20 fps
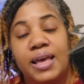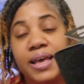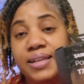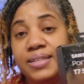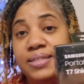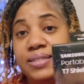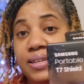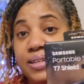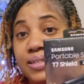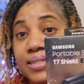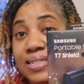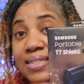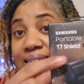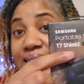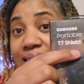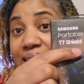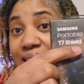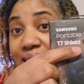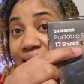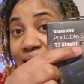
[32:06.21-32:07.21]
S S
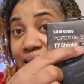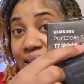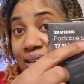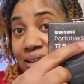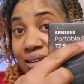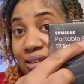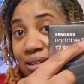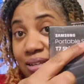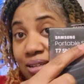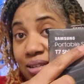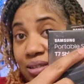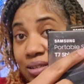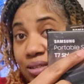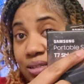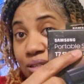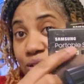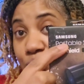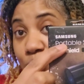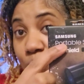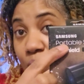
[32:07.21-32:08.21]
D
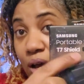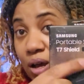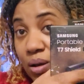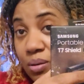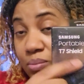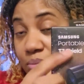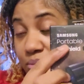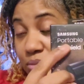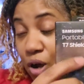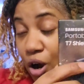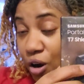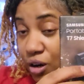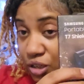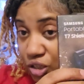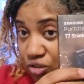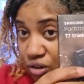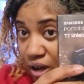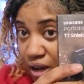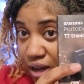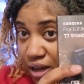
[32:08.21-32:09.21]
um, hard
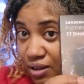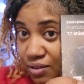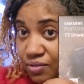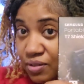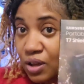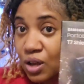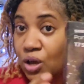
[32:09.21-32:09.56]
drive,